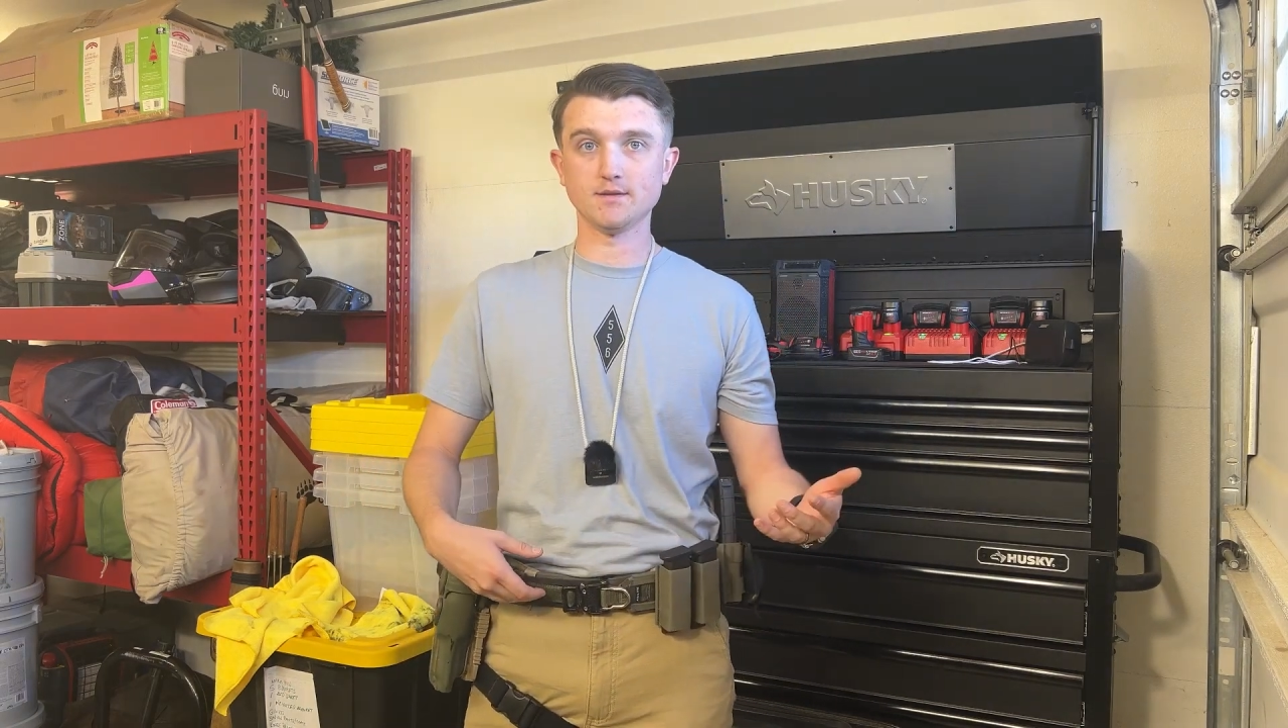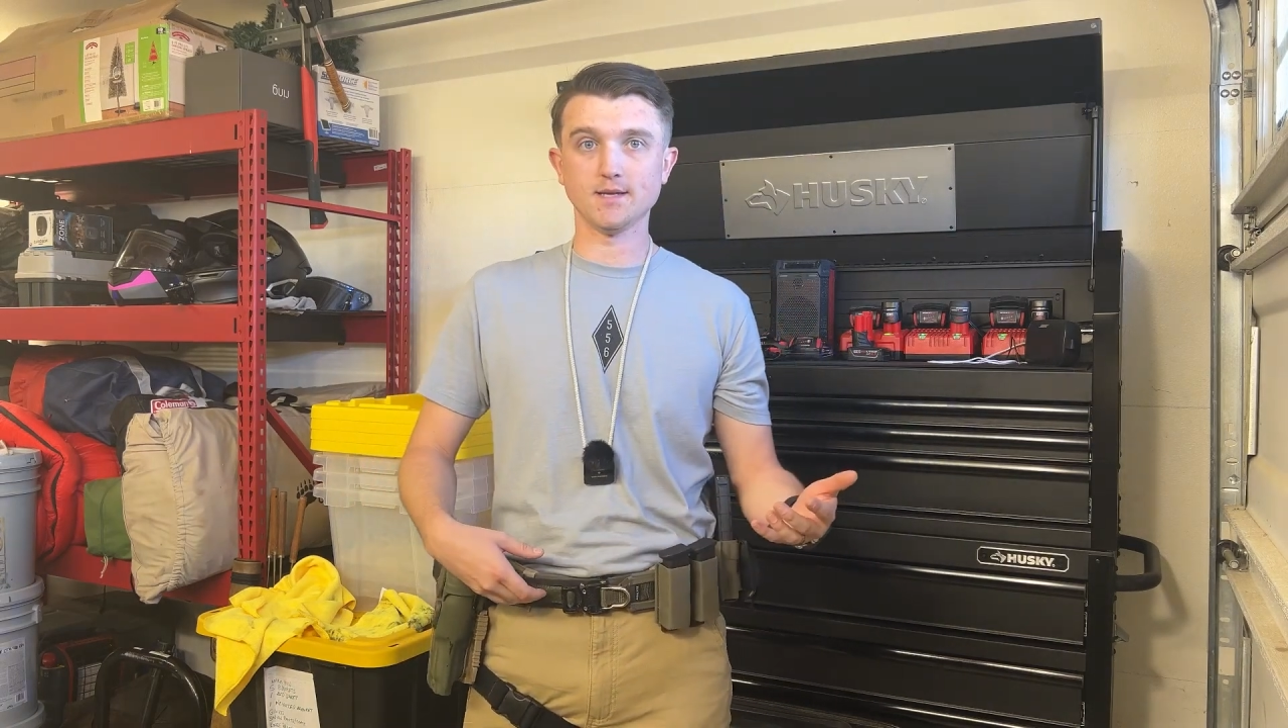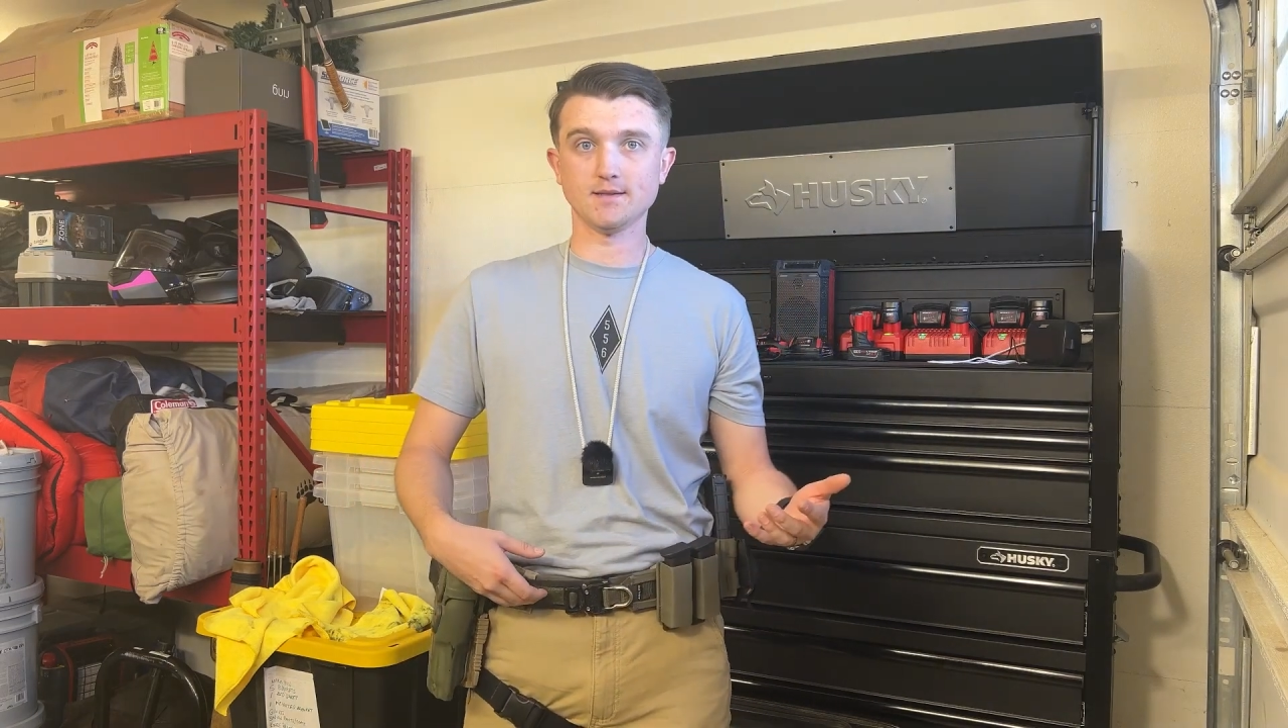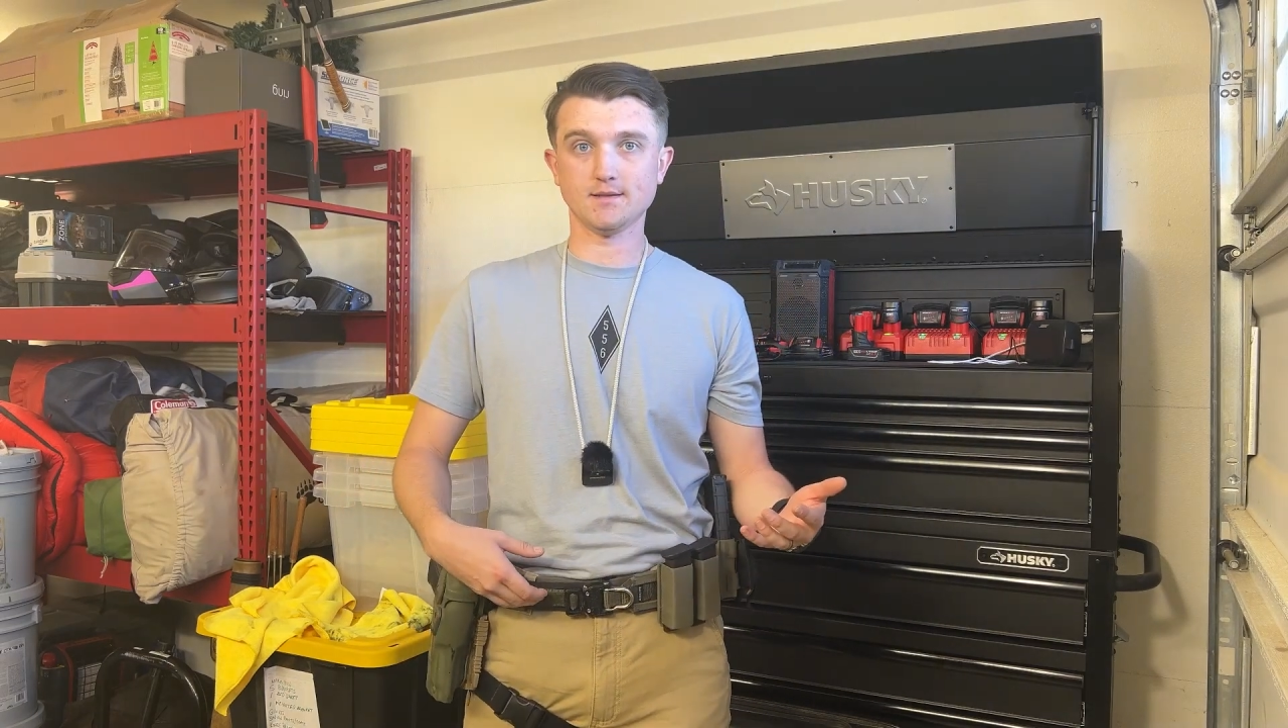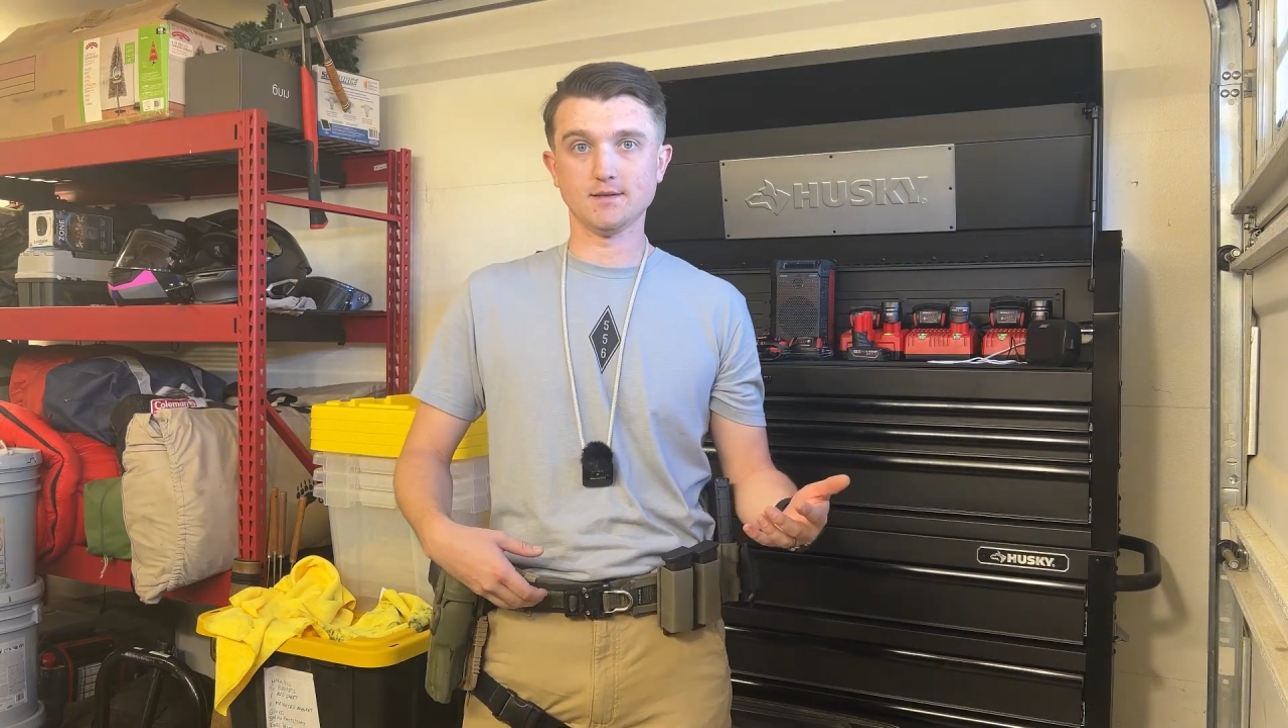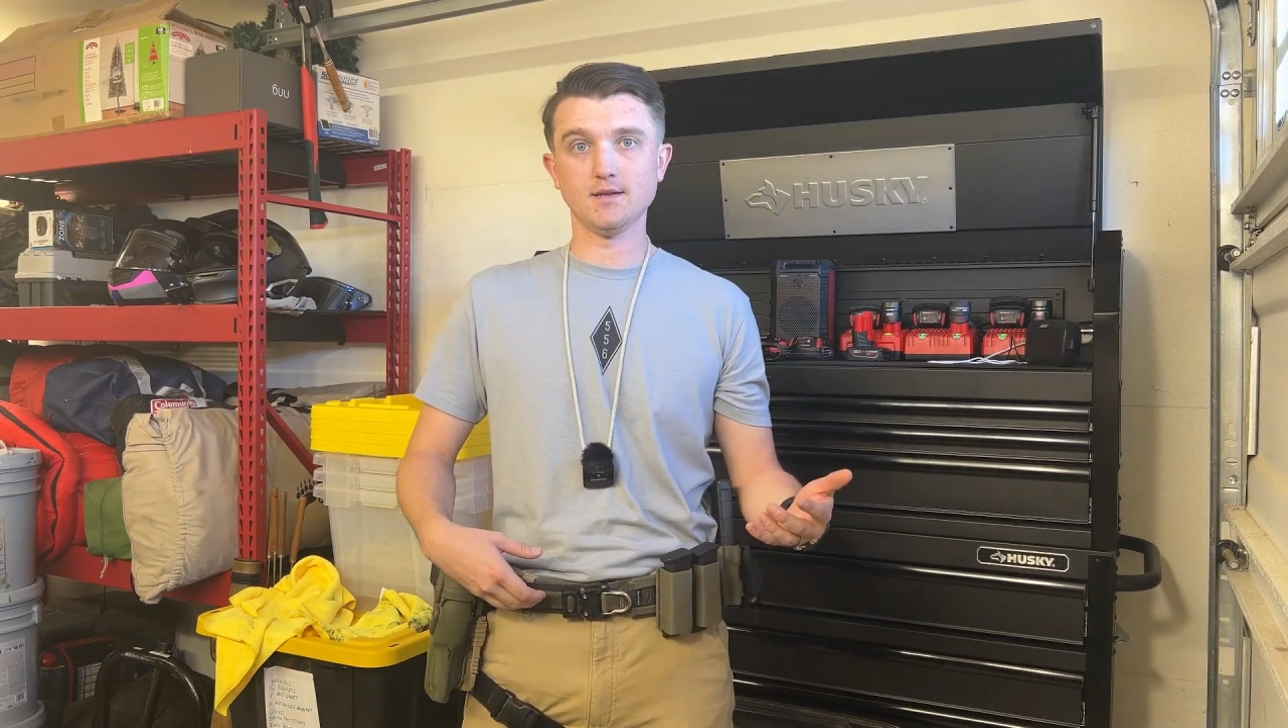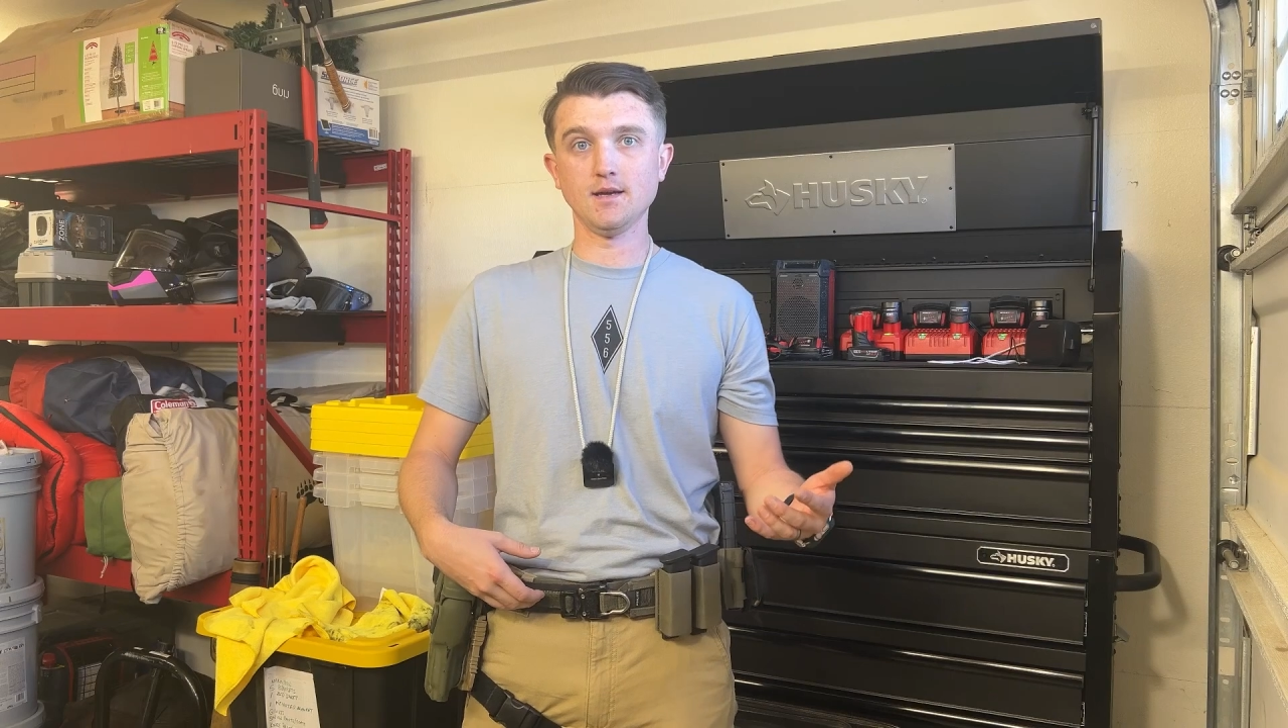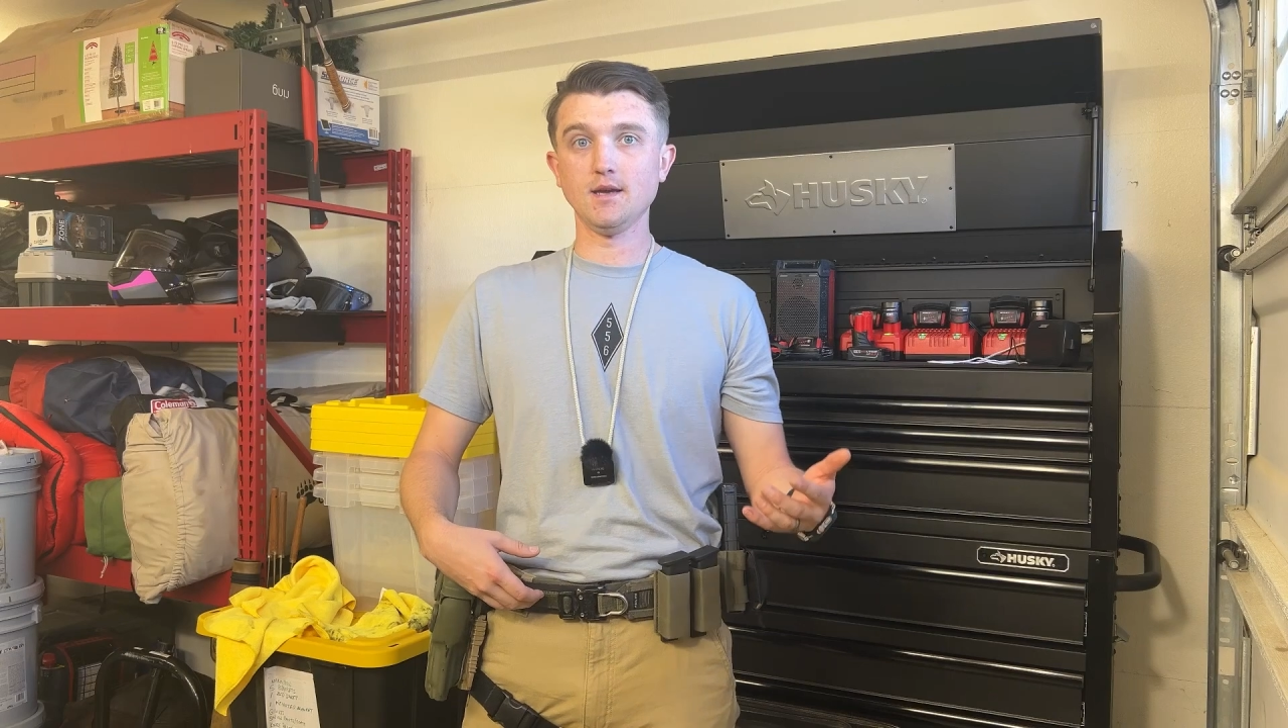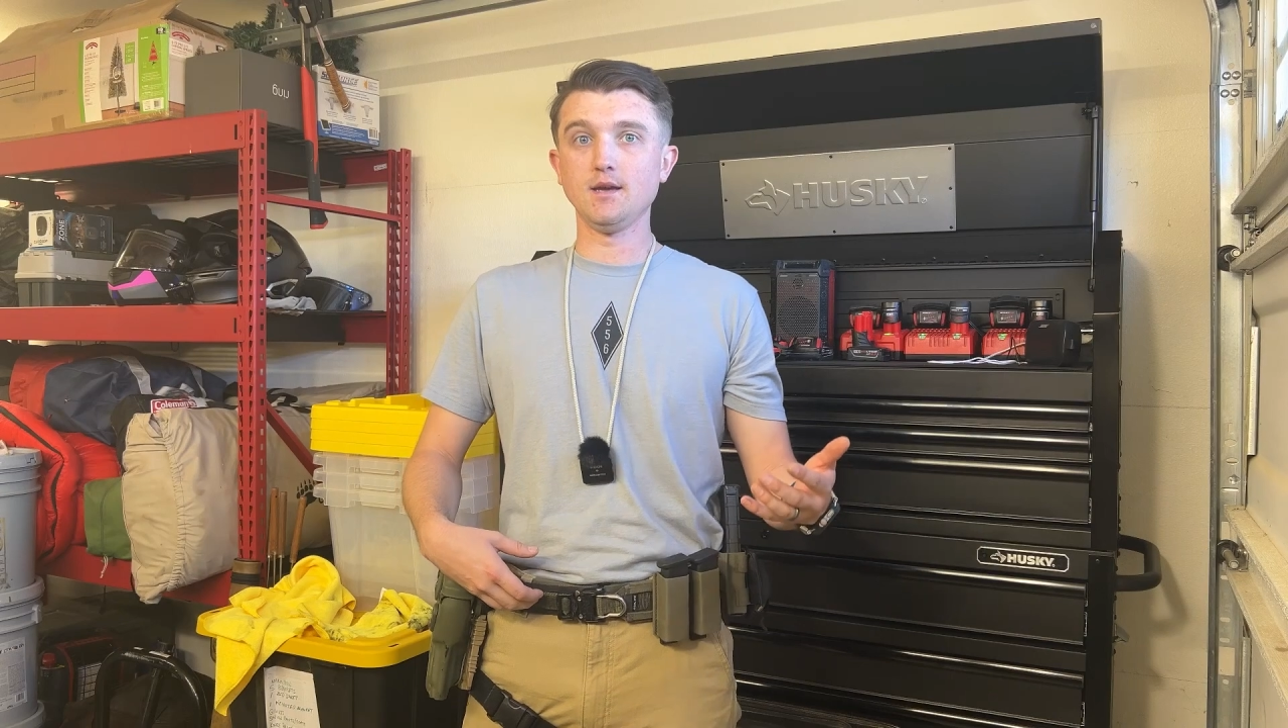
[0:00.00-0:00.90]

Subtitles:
tested